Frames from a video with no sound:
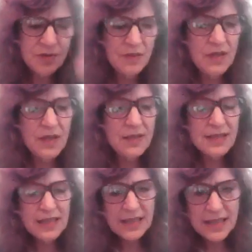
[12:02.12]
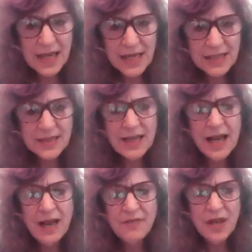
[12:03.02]
to the CNA
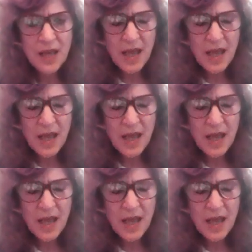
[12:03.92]
staff,